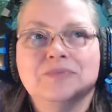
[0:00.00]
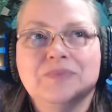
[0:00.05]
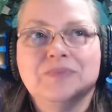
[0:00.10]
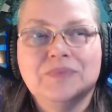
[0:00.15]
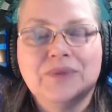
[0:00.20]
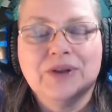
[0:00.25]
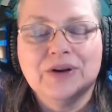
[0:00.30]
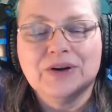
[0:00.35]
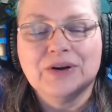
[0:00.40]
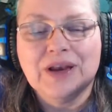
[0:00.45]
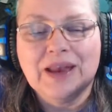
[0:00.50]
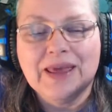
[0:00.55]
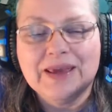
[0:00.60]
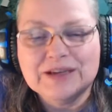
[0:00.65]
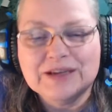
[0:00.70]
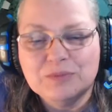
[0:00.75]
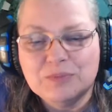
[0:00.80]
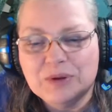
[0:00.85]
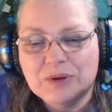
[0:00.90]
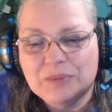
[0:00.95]
they're
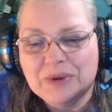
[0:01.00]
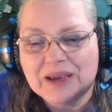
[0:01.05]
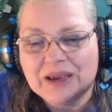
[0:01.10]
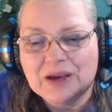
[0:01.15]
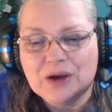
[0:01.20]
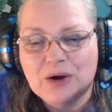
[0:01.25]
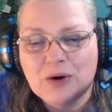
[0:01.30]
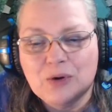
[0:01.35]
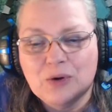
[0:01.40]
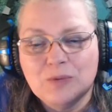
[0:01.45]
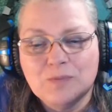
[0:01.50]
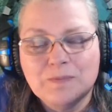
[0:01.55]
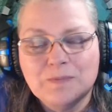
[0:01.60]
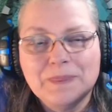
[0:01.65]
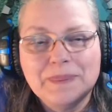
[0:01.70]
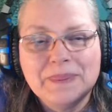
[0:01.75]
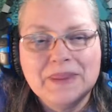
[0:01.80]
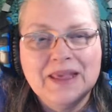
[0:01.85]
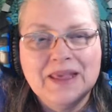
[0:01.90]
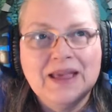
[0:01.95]
glad to be back home.
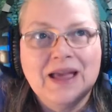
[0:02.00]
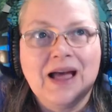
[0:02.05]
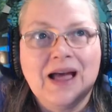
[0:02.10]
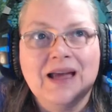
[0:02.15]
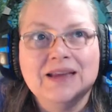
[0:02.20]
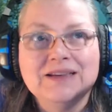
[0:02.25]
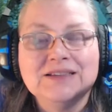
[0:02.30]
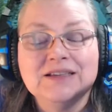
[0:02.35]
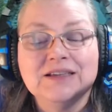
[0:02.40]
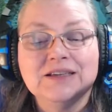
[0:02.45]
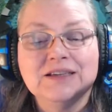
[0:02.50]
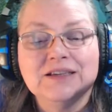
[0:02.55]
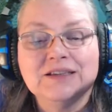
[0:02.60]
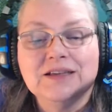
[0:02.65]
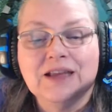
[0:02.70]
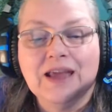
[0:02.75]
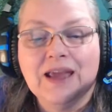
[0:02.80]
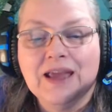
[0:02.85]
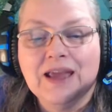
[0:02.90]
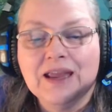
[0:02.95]
I did
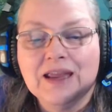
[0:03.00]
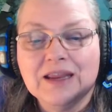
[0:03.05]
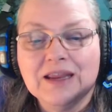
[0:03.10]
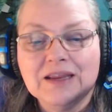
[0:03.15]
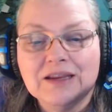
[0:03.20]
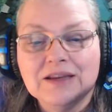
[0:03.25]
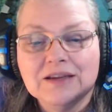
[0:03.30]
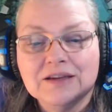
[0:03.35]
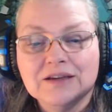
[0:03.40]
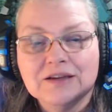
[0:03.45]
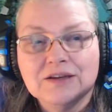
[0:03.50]
a